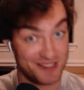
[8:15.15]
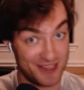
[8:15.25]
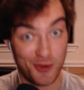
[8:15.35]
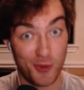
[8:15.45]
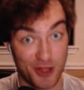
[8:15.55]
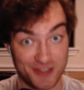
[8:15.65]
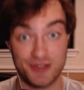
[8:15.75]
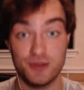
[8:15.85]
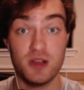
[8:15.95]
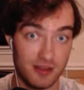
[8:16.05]
don't want to.
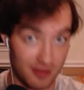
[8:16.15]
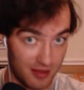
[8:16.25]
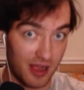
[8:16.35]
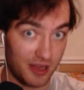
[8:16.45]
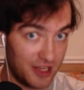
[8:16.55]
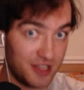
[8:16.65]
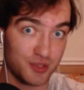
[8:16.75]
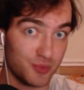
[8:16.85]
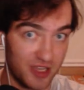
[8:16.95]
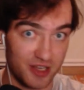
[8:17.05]
I need to
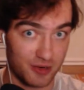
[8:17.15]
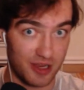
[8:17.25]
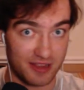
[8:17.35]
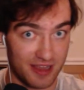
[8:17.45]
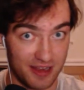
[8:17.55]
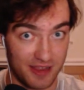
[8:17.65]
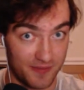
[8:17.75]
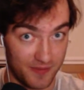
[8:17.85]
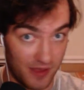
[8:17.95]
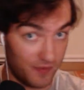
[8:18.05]
reiterate that
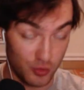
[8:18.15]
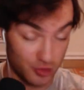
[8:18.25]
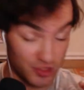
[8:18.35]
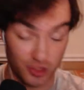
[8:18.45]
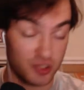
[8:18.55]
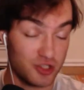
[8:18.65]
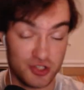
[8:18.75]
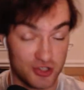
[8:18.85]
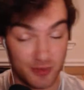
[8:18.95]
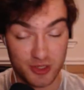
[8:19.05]
if you're just looking to just
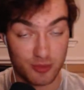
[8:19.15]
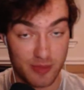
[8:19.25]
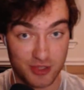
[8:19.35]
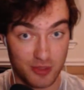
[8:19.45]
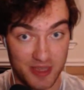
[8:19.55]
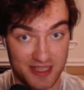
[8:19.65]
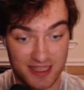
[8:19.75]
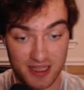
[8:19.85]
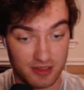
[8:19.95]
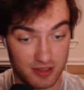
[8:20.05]
jump into a match on
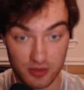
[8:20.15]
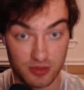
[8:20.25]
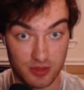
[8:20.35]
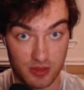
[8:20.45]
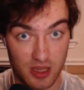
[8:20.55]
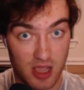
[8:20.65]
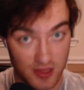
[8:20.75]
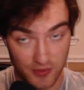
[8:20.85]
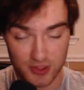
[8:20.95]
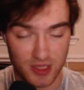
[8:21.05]
PC, don't do it. As
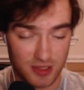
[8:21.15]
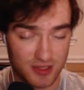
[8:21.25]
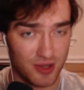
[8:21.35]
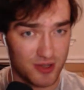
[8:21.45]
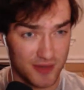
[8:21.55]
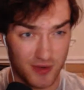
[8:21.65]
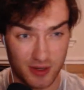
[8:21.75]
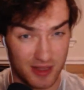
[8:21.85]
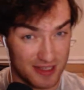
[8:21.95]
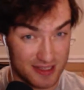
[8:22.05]
far as console goes, I've heard
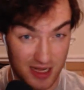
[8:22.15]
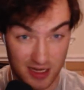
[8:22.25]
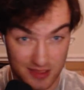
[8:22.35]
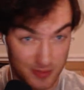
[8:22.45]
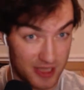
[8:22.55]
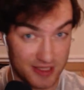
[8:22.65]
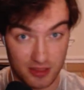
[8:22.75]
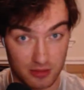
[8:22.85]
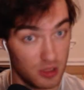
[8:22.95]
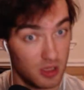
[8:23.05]
that it's not as bad.
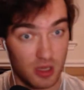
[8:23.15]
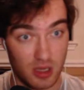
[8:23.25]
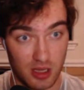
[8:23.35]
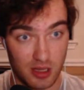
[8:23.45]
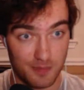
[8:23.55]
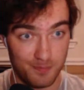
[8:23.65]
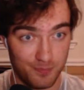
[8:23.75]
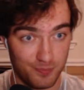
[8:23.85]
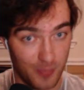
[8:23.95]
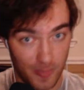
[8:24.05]
So
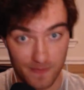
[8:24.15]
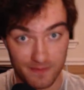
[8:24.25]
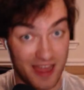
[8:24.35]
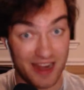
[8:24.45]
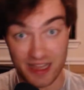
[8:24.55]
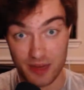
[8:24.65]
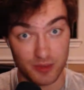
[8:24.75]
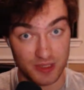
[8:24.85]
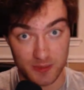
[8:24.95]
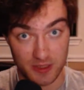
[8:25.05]
that I can't really
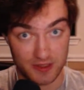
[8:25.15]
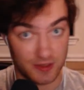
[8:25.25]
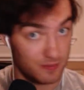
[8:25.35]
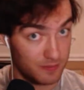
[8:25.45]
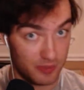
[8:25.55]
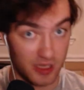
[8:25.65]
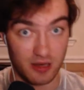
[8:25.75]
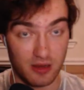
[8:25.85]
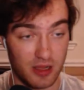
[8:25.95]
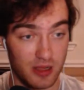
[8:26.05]
speak to, but
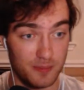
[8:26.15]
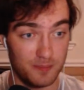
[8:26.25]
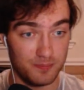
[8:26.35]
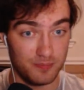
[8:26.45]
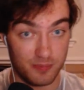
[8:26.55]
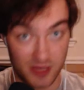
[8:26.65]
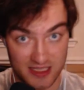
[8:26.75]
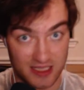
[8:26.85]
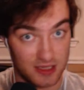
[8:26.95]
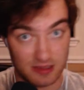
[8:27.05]

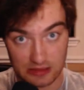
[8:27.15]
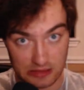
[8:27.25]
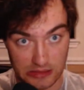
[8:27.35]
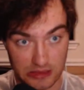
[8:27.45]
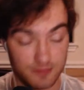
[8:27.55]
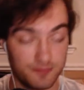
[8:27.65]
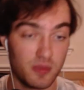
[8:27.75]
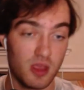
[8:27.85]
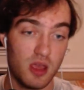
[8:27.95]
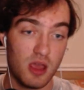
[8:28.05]
PC, yeah.
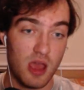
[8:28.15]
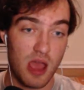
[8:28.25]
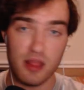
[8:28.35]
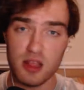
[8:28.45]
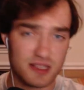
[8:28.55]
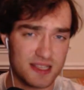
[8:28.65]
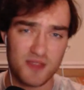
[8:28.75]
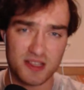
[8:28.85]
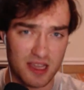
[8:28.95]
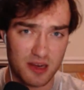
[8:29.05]
And then the stuff
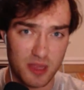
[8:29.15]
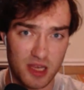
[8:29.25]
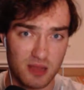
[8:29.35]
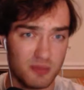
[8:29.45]
that's kind of medium